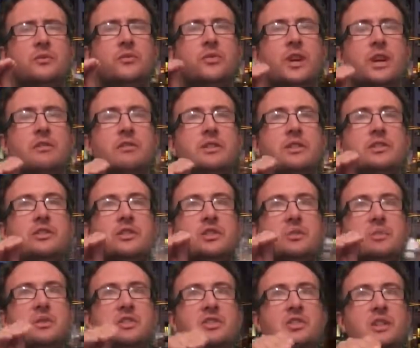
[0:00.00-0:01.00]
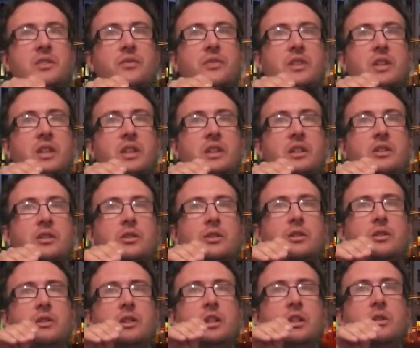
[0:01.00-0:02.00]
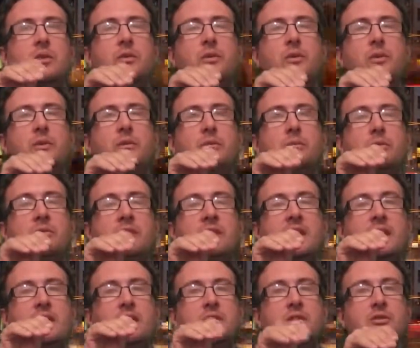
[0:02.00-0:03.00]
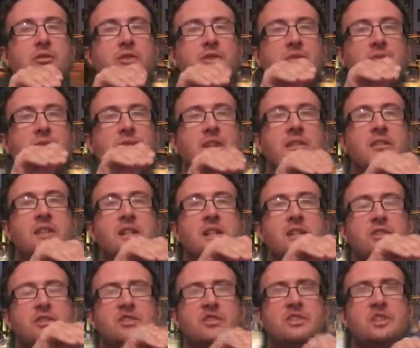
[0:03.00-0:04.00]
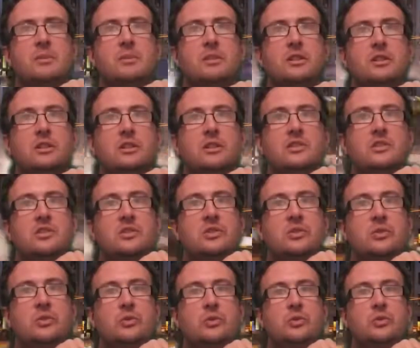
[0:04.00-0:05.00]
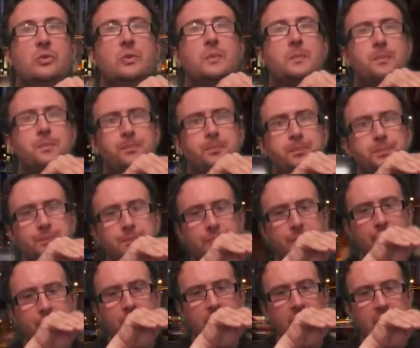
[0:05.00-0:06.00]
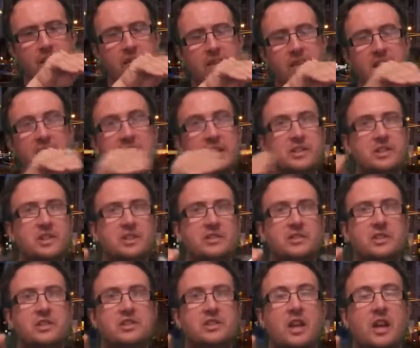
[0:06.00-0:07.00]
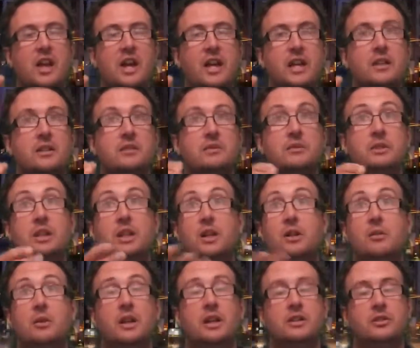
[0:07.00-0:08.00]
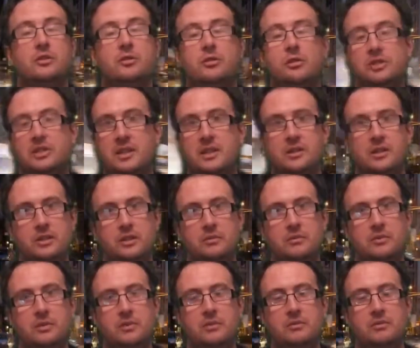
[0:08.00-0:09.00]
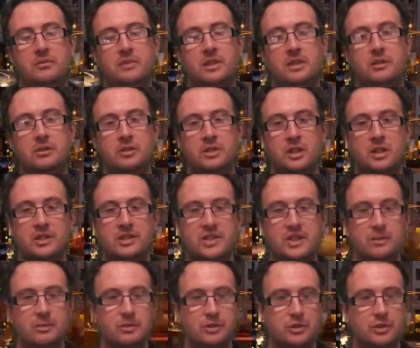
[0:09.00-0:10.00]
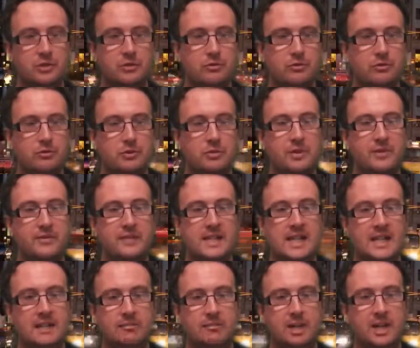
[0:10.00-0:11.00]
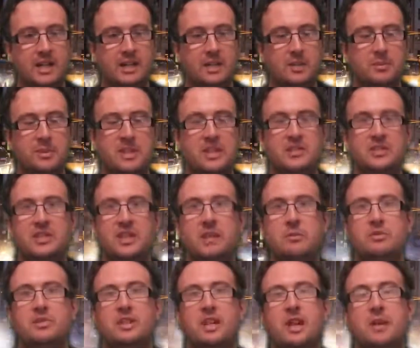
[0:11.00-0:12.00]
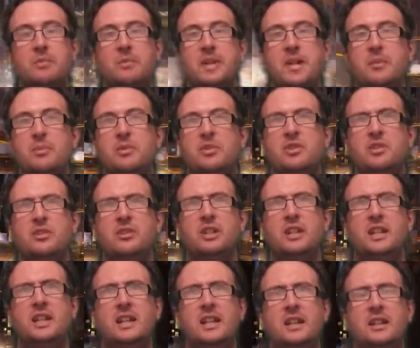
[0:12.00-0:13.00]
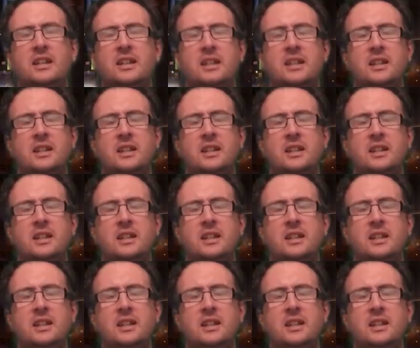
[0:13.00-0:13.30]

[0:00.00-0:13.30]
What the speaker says: very specific, you know, that looked very similar to the 80s design, you know, and of course that, you know, little nods that were used with Knight Rider, but at the same time be able to look at it